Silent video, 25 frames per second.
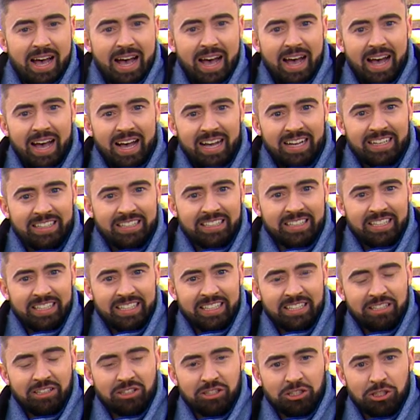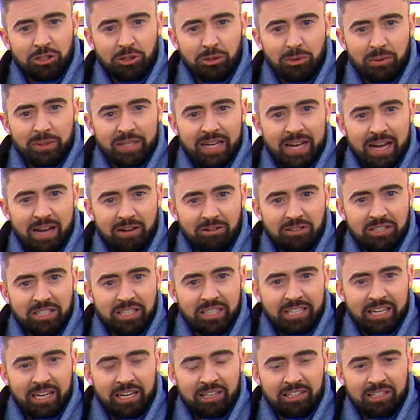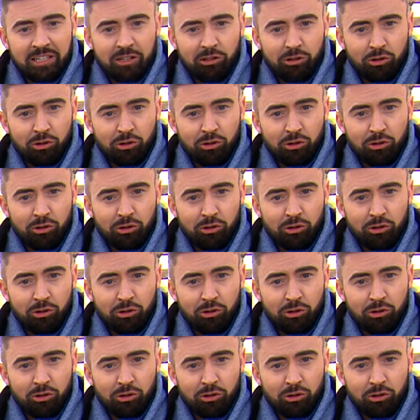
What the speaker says: and into County Kildare,